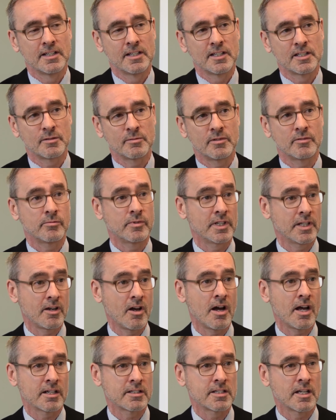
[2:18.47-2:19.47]
It's been a really
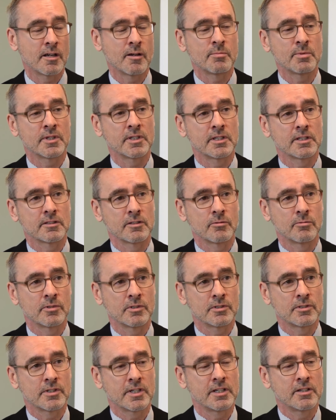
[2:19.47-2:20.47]
hot topic at the
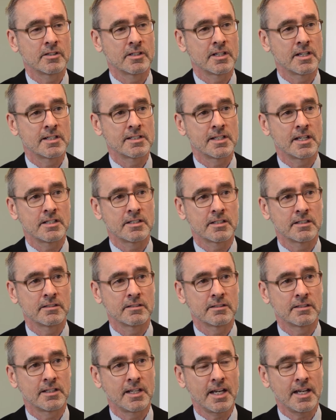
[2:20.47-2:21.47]
World Trade Organization.
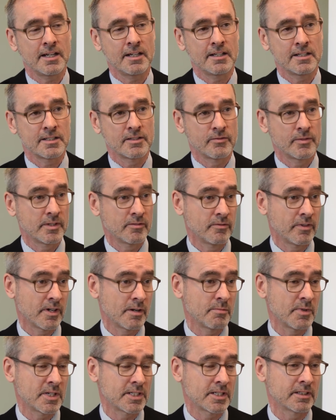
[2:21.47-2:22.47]
Canada has been very
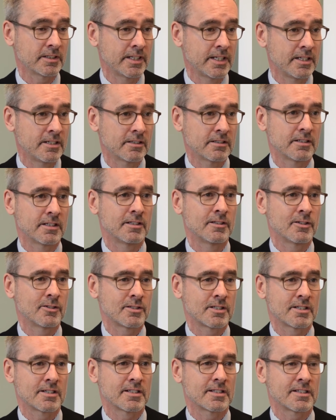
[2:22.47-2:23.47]
much a leader in
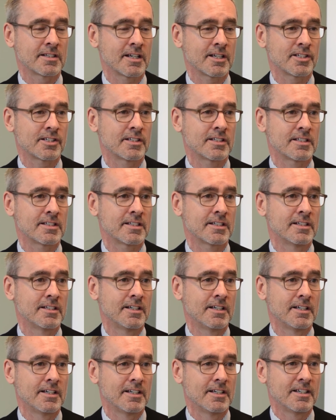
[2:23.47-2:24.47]
those discussions.
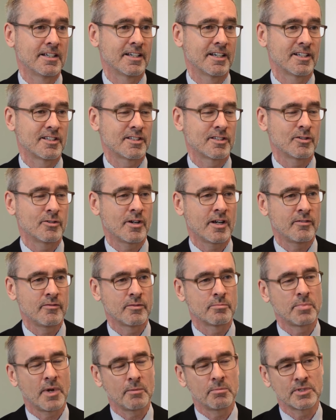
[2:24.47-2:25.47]
And so
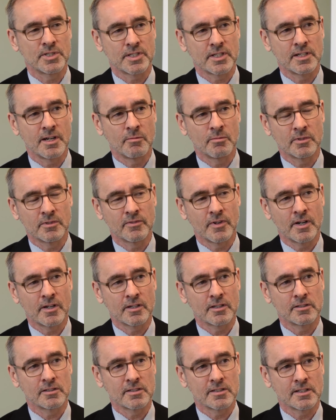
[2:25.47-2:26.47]
I've published a number of
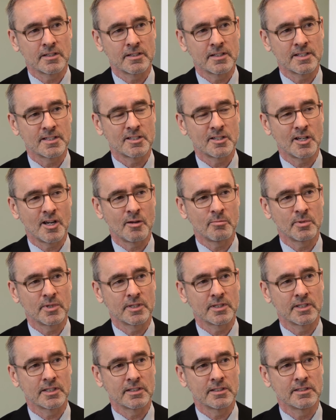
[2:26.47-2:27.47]
articles on this topic,
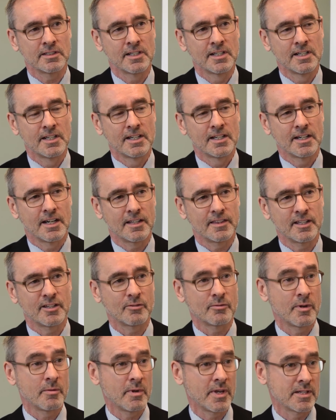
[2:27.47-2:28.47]
and I think it
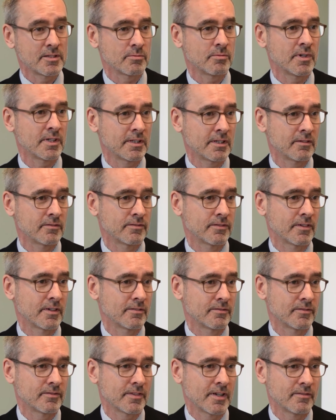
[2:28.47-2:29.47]
remains one of
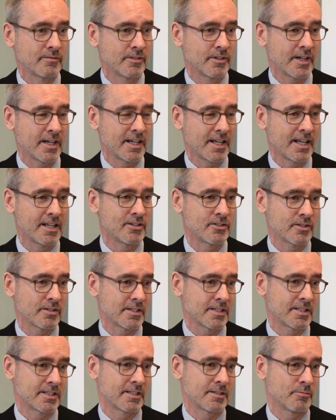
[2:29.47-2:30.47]
great
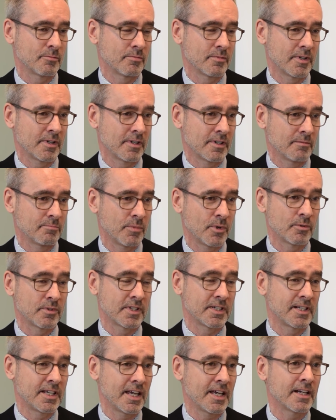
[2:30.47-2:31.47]
interest both
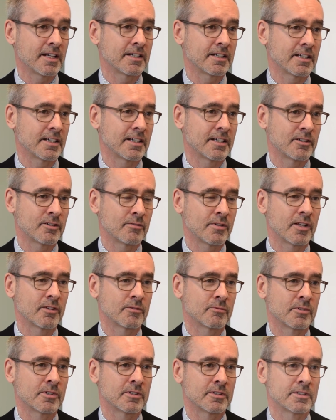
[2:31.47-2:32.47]
in Canada and around
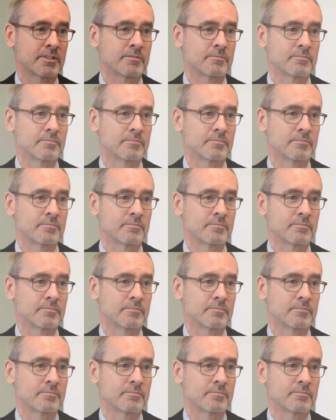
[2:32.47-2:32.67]
the world.